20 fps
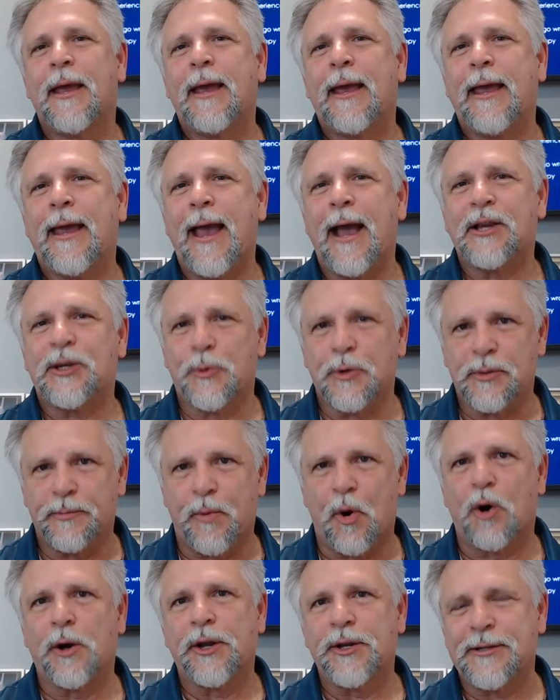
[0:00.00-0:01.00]
He actually was
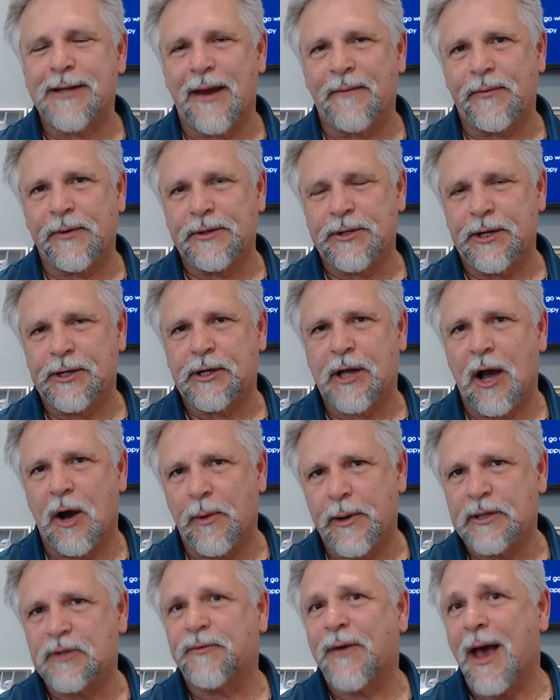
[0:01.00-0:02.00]
born in San
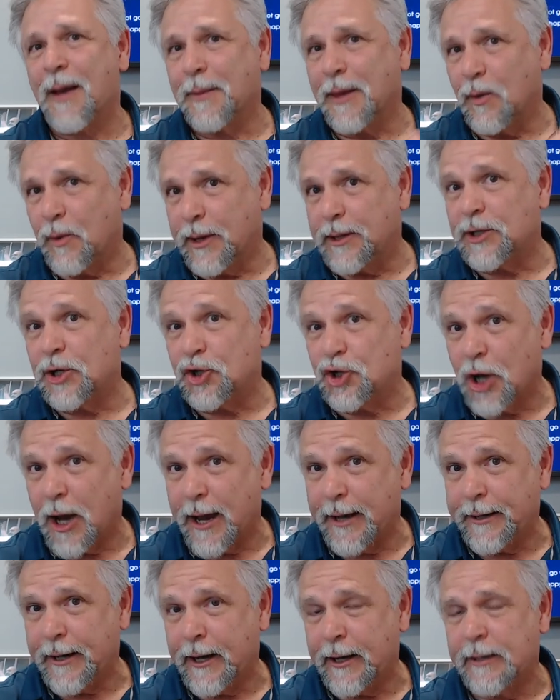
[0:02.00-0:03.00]
Francisco. His family went to
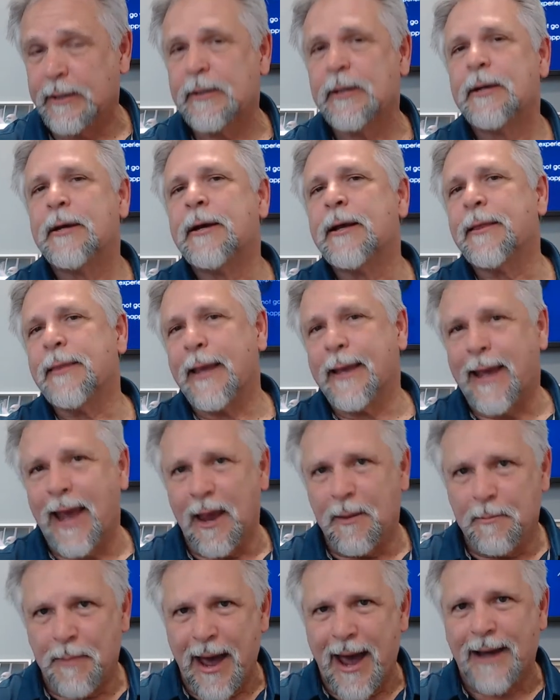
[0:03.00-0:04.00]
China. They
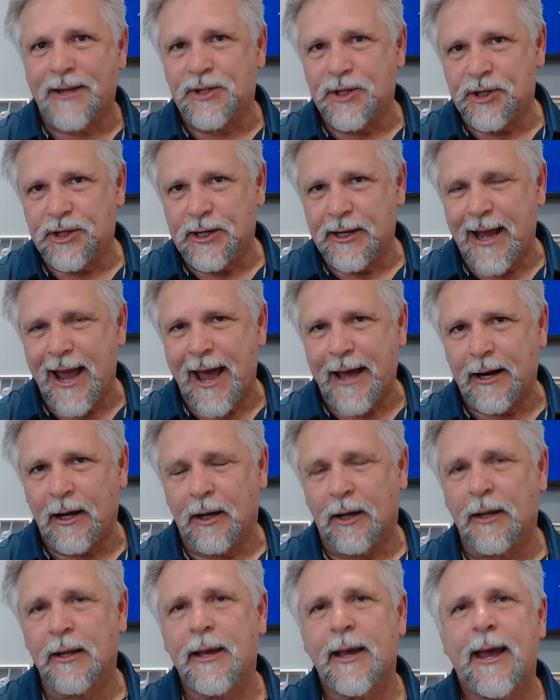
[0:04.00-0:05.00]
came back to
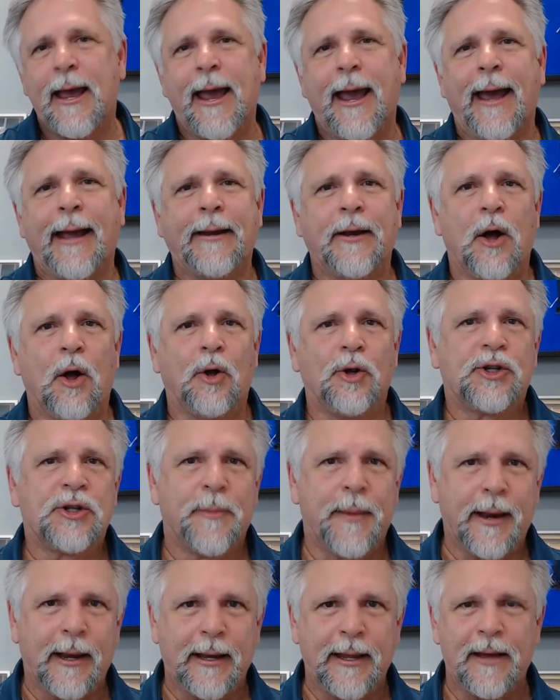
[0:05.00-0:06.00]
Seattle, and
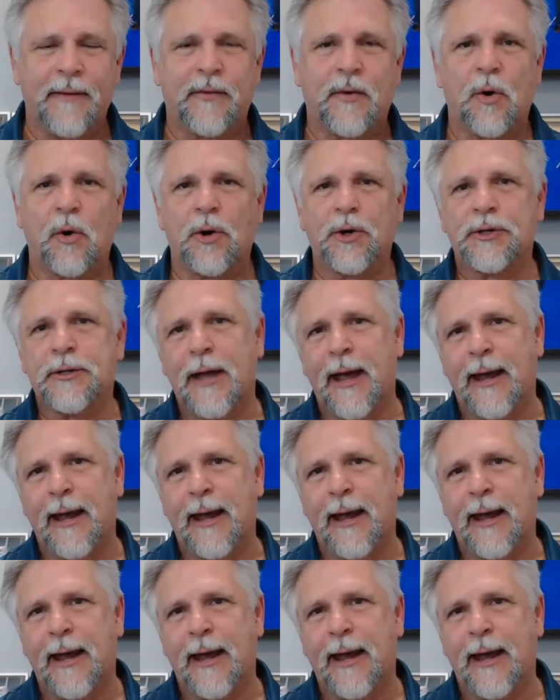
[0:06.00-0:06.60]
ultimately, of course,